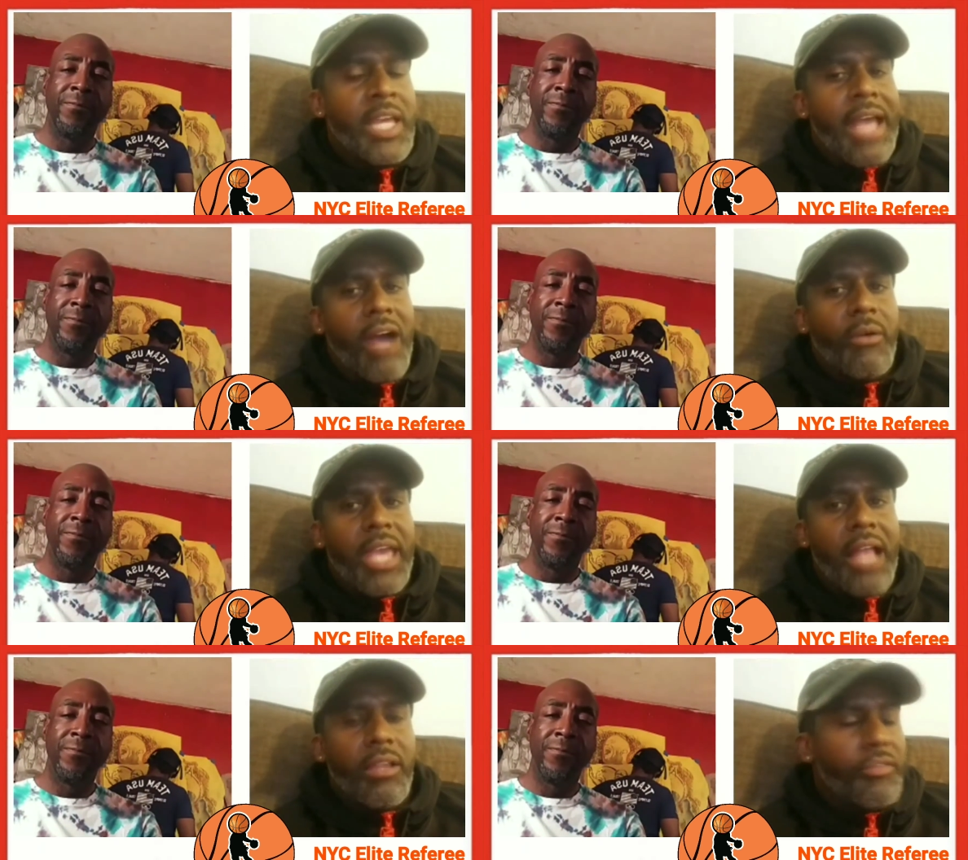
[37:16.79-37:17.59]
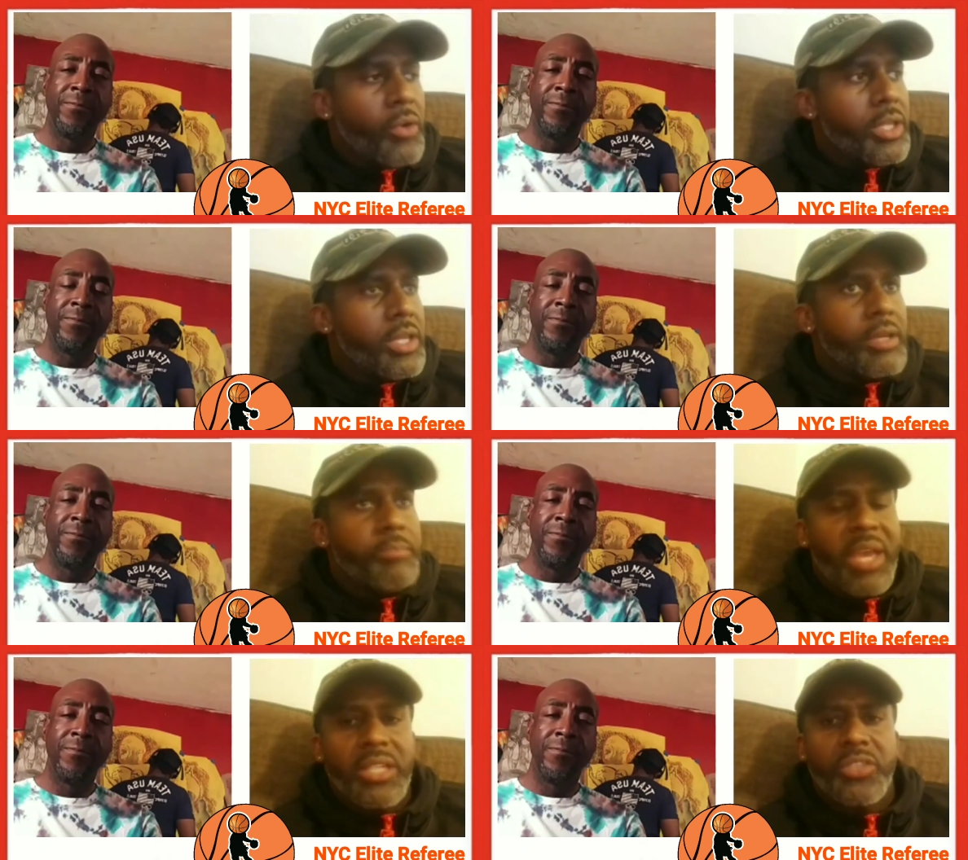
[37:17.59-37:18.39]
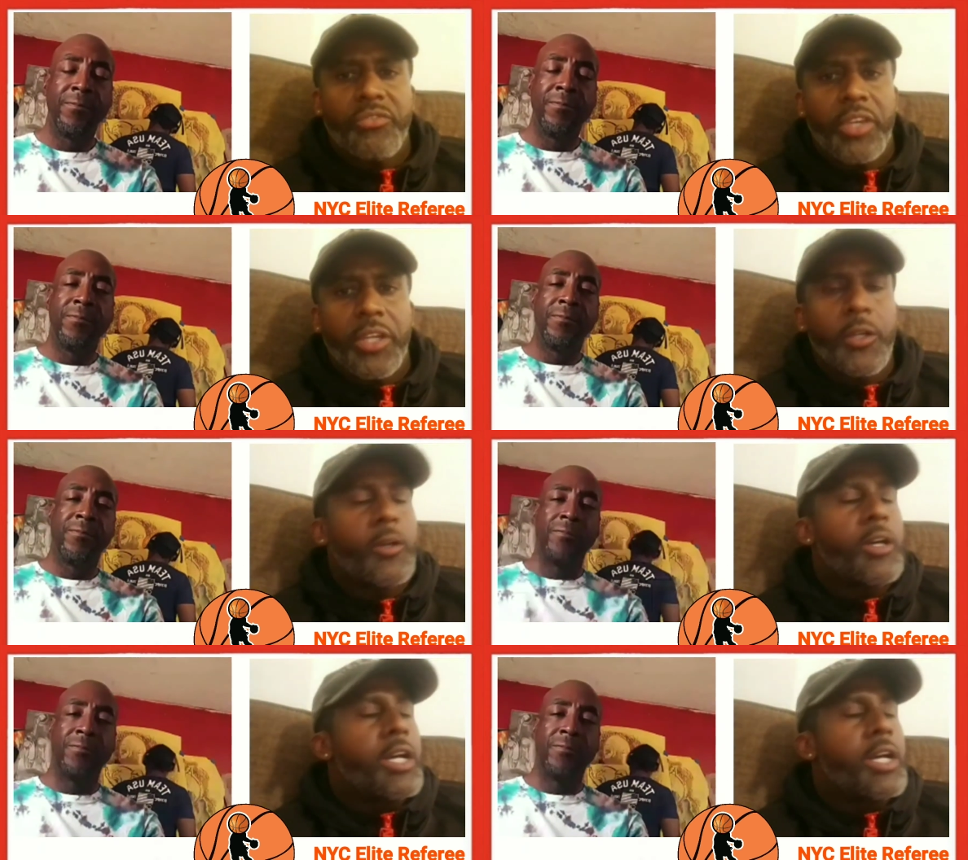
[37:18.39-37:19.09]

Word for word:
Speaker 1: out in California, Bakersfield.